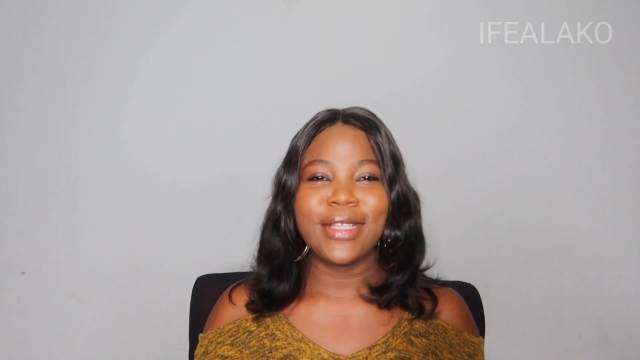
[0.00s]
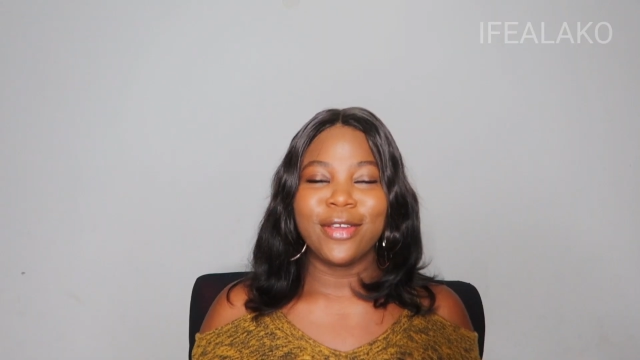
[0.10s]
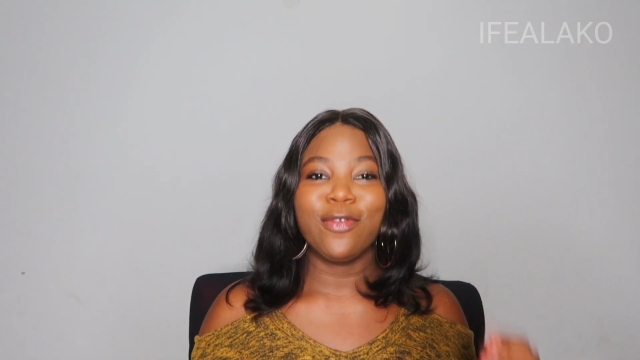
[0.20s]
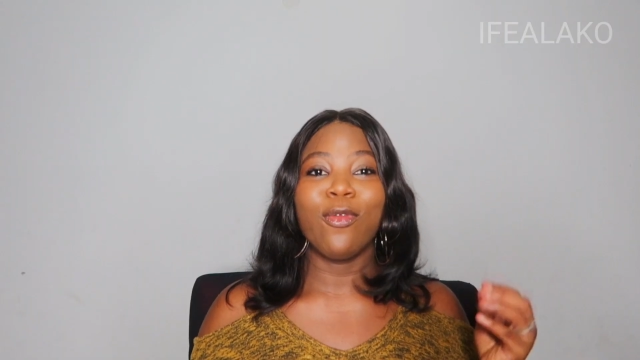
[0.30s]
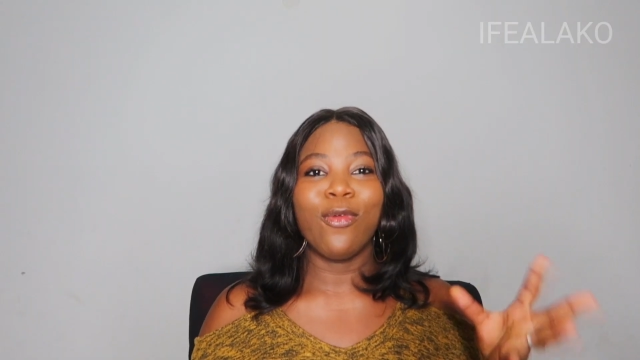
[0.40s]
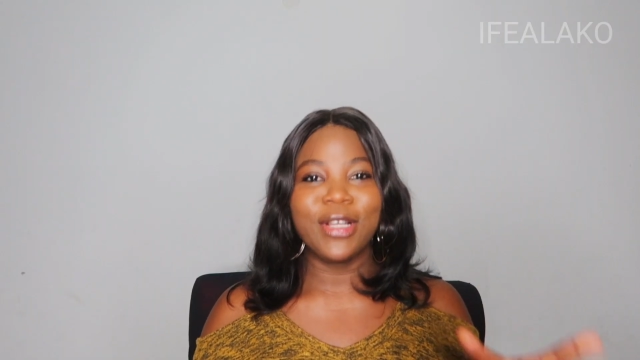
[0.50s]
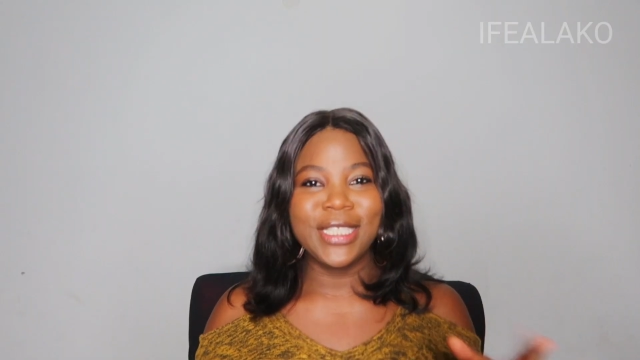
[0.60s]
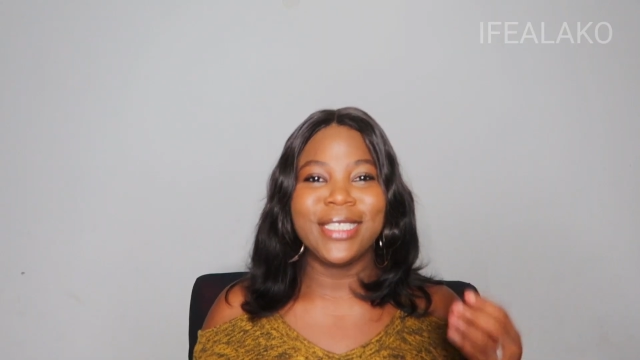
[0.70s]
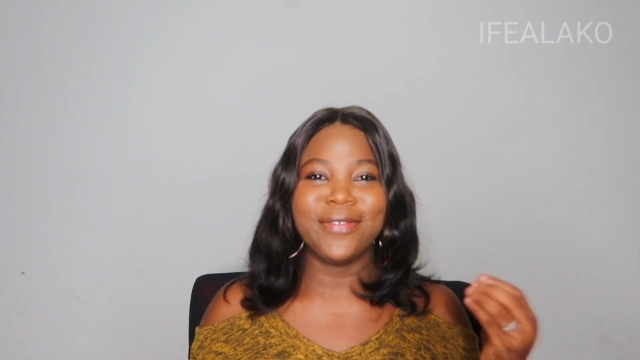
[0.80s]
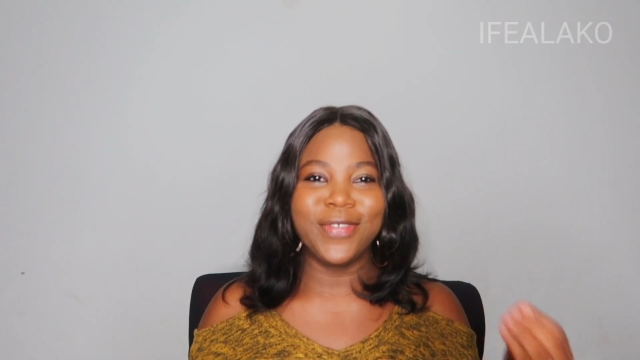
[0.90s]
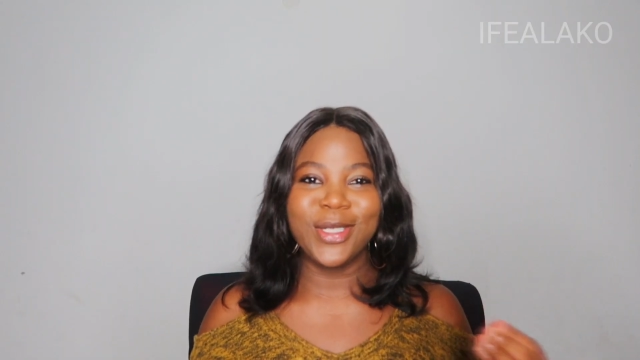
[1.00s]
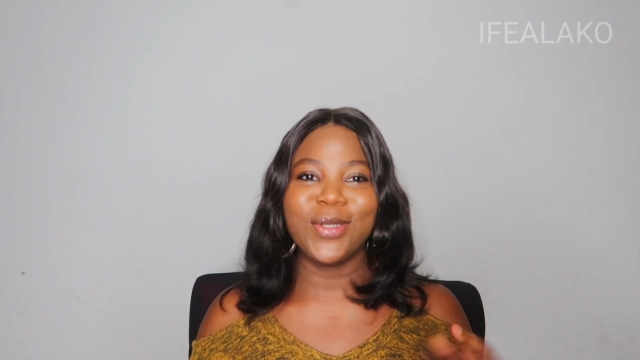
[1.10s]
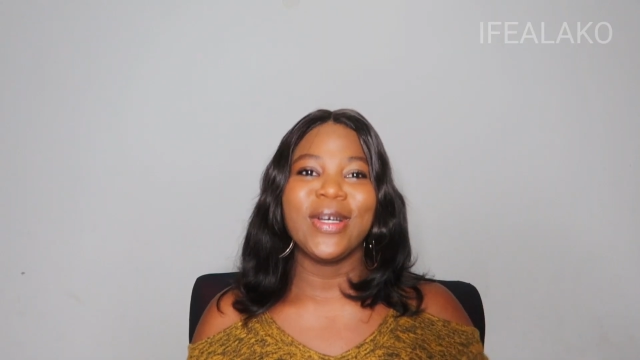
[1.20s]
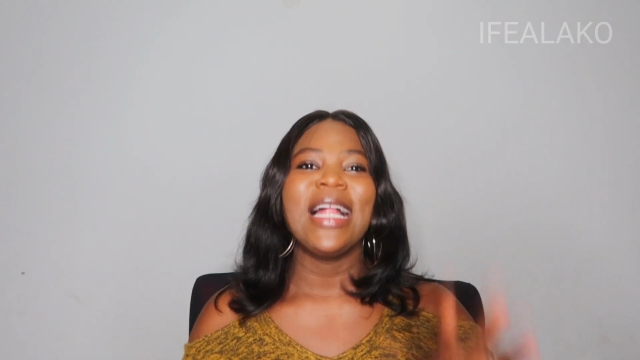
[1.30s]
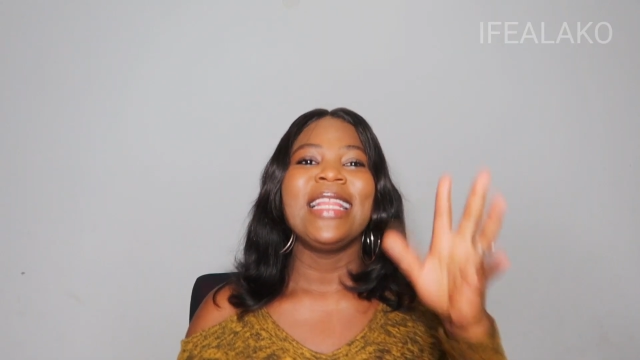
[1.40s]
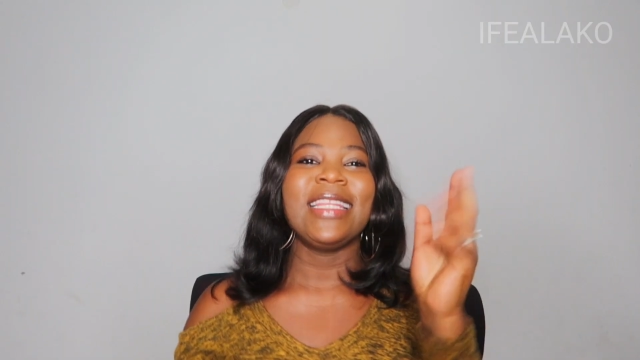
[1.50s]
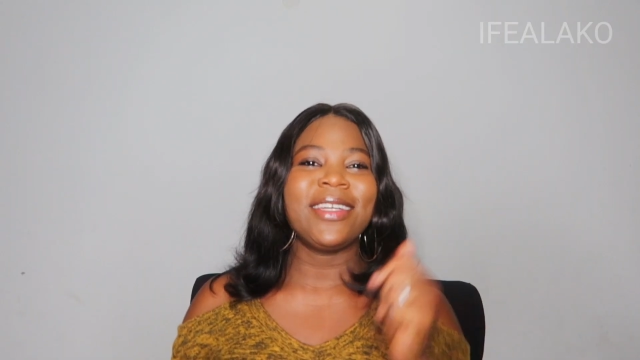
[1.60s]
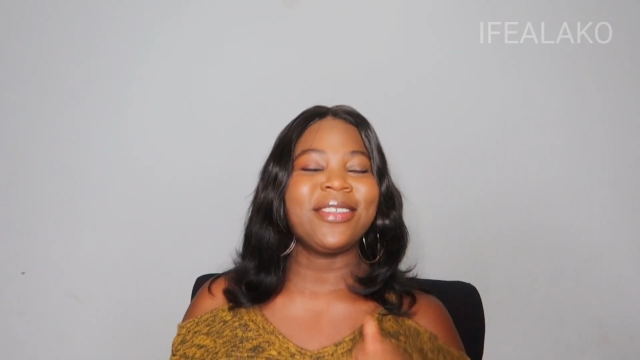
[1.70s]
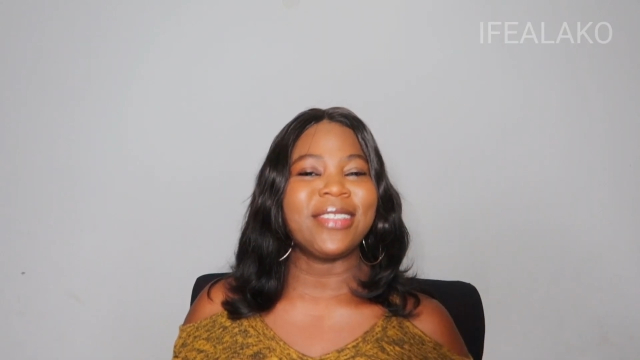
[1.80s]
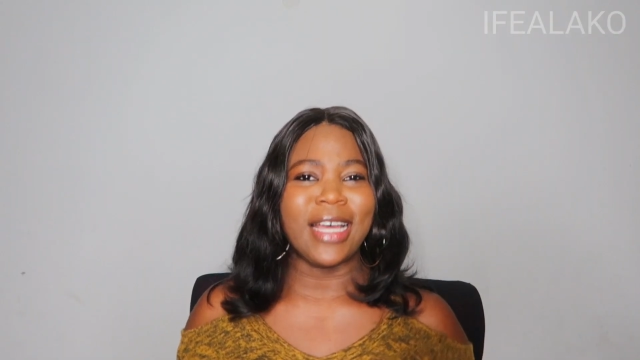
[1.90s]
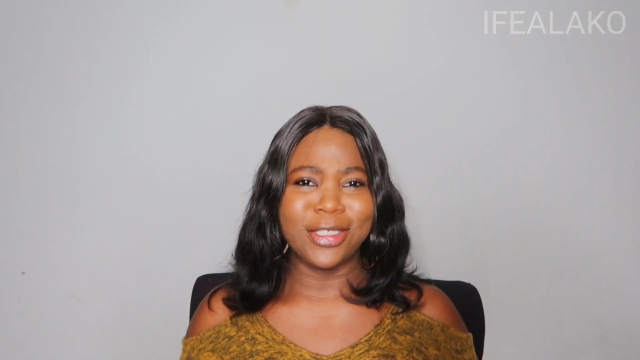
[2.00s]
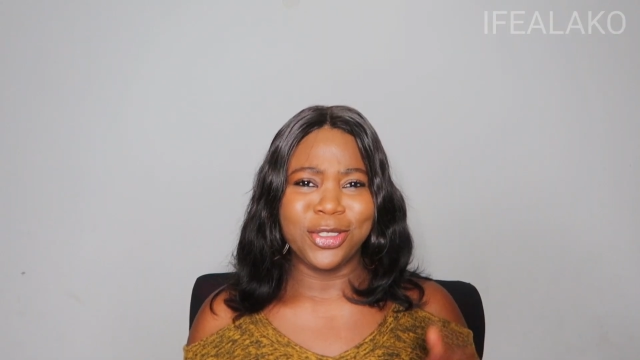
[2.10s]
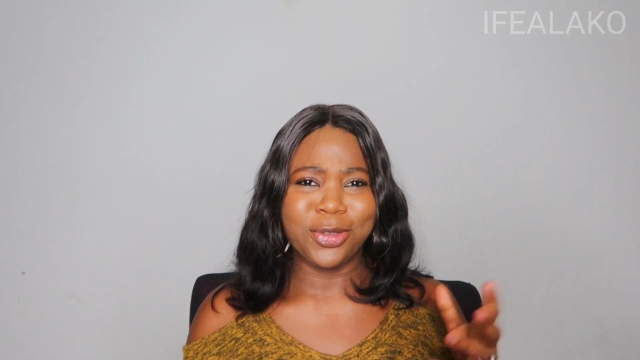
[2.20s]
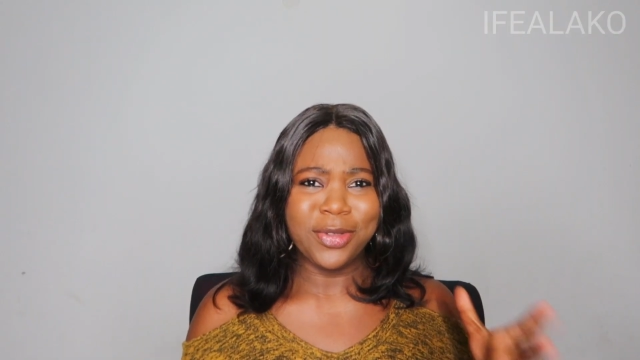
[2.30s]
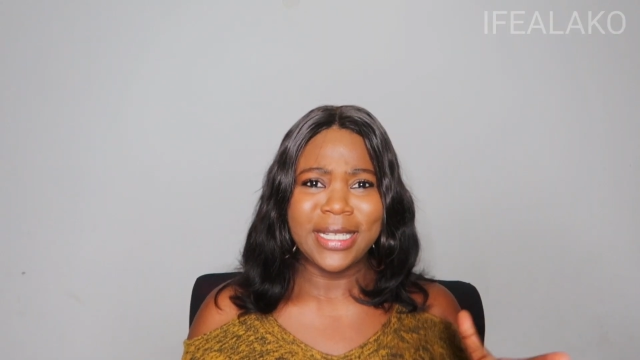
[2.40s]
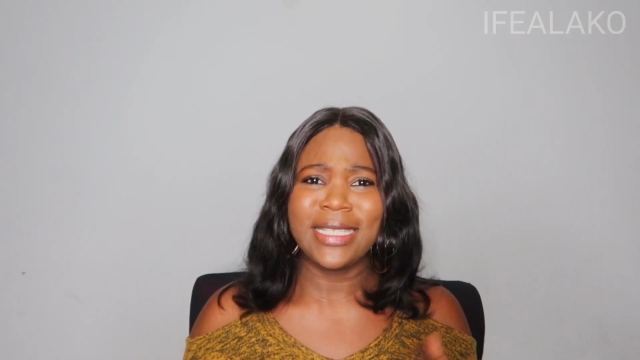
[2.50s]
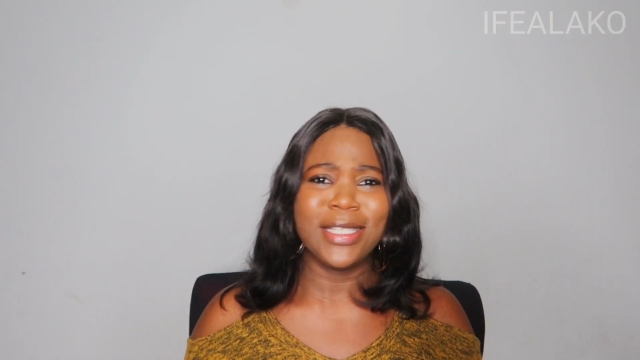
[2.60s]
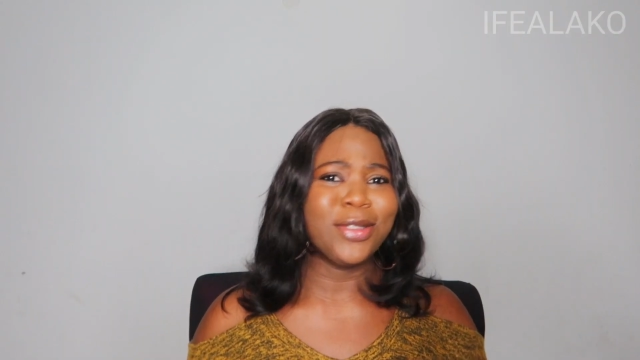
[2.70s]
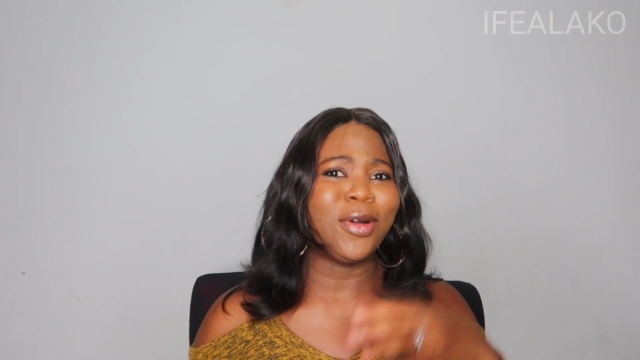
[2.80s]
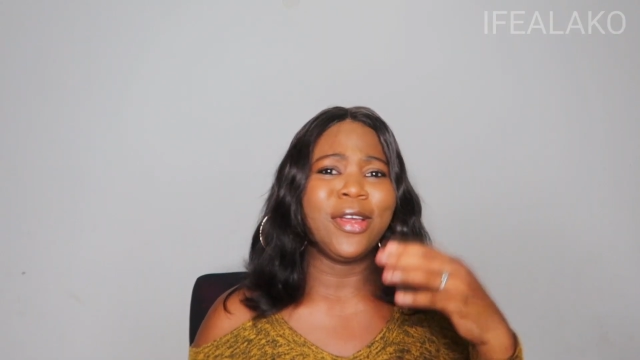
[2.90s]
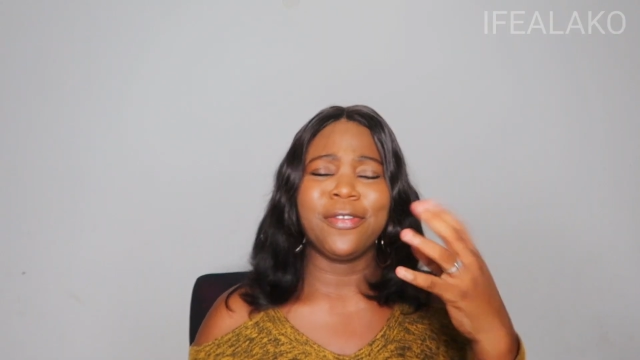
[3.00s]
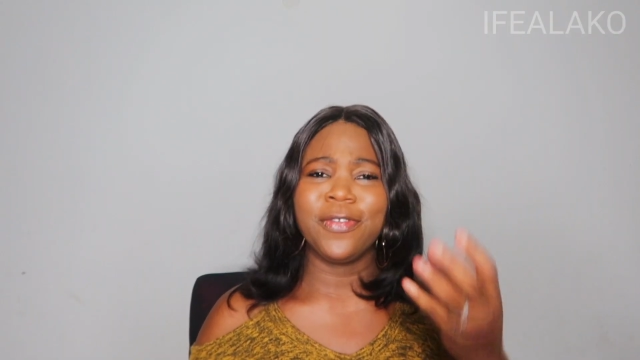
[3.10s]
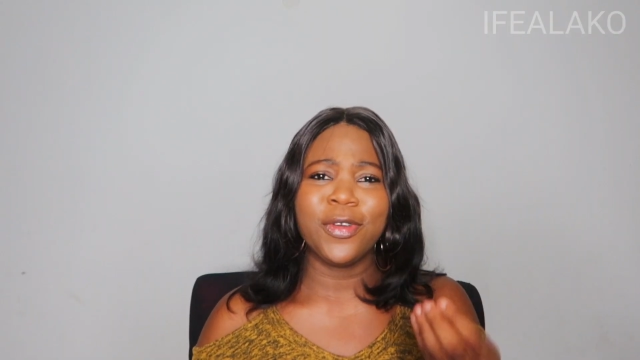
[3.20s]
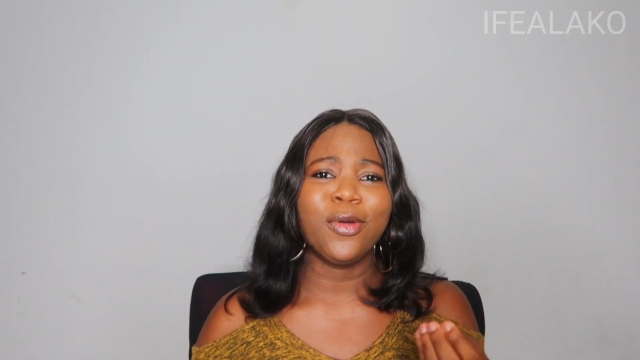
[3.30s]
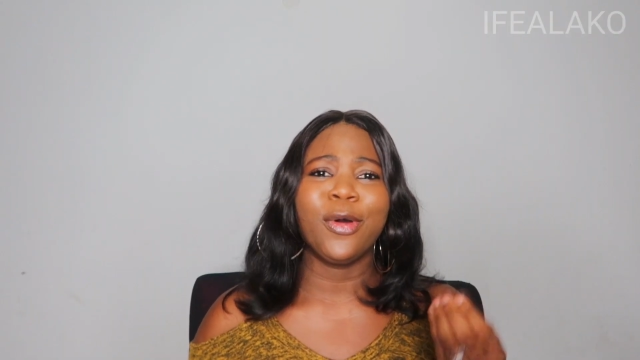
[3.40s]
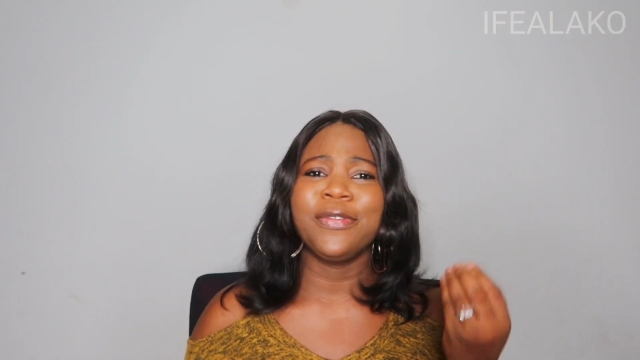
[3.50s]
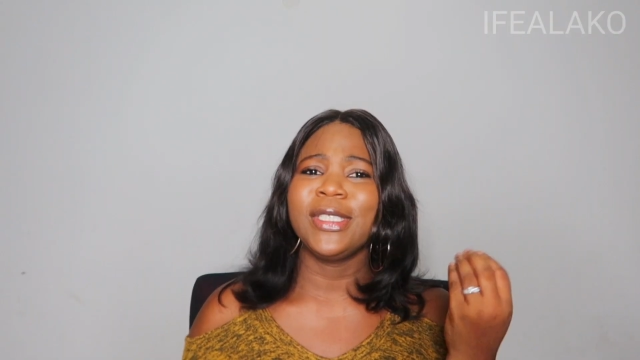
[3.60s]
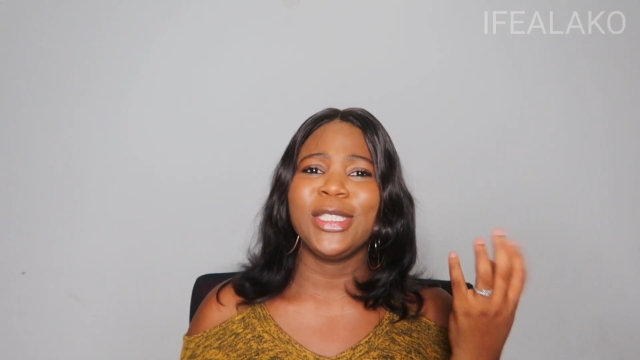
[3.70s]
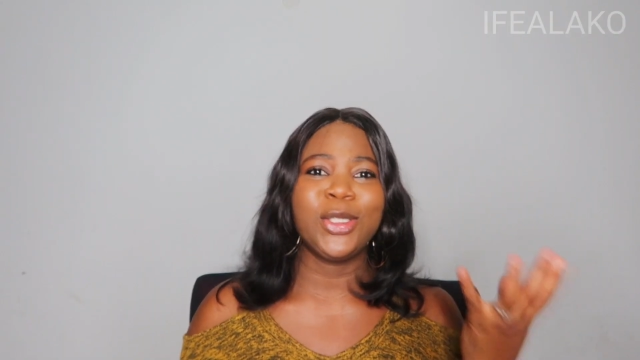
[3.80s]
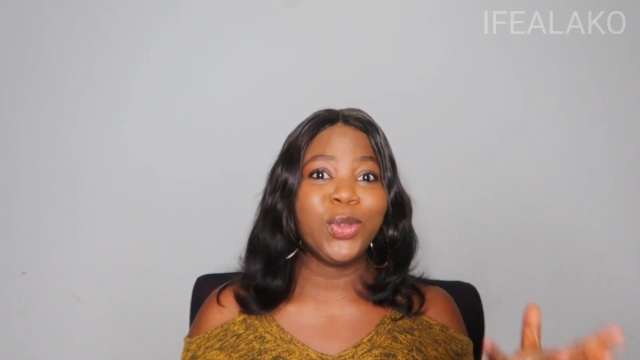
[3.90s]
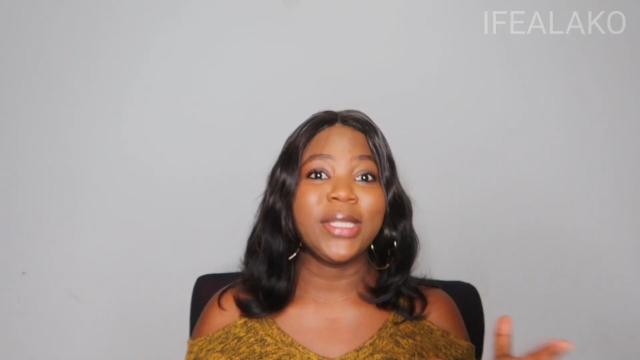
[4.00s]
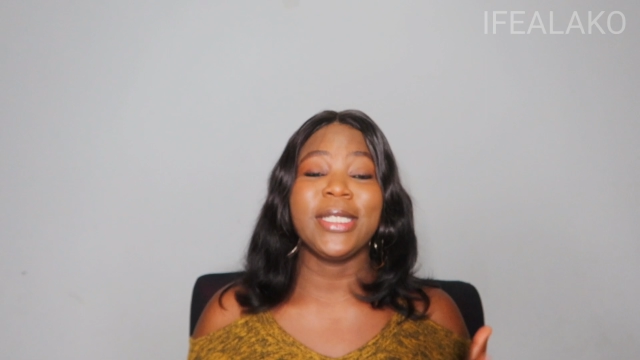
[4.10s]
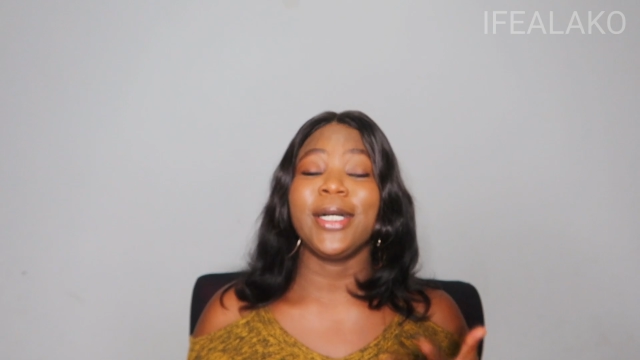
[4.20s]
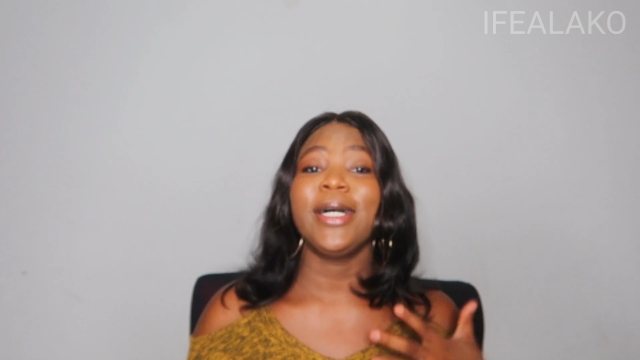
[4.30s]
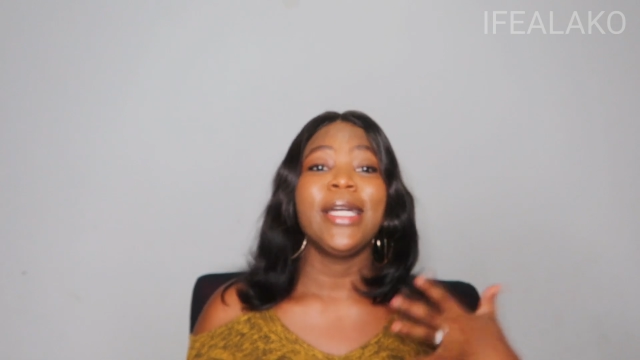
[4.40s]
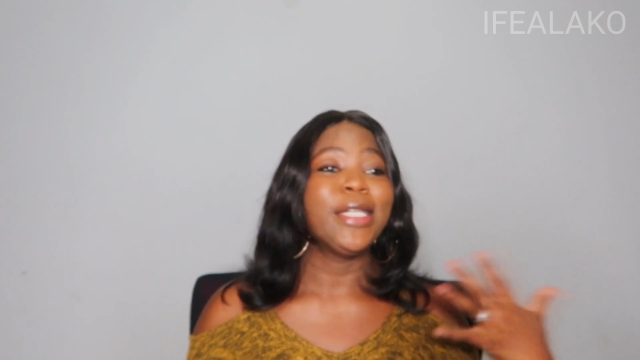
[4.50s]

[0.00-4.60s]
that you've watched the video, let us address, you know, a few of these Twitter,